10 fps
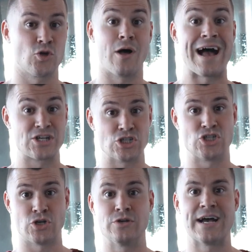So I'll actually
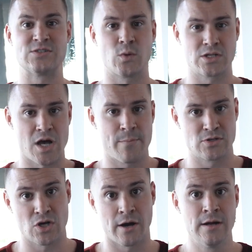show you guys what
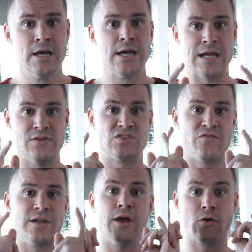toppers are in this
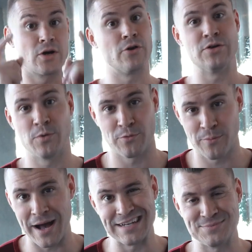video. Cody will
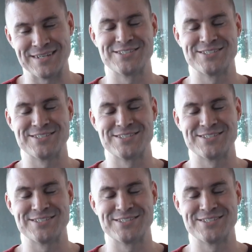remind me.